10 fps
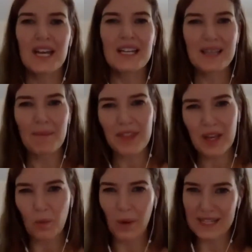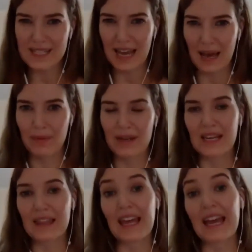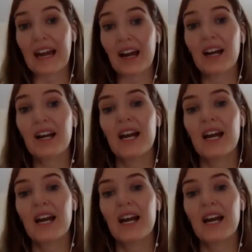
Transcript: something was happening there